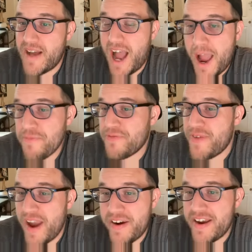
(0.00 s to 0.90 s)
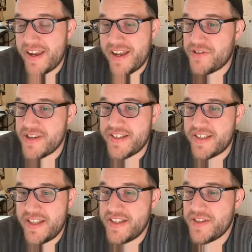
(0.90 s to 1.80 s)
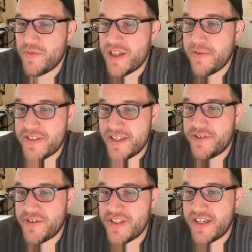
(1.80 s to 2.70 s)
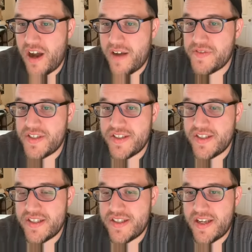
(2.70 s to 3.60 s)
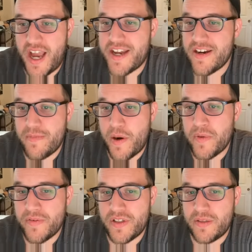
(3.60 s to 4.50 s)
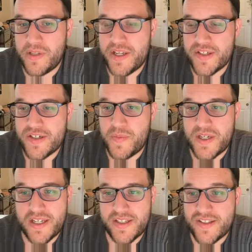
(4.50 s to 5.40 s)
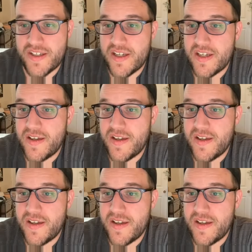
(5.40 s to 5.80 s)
I'm very interested. This is one of the most interesting off seasons I can remember for the Blazers because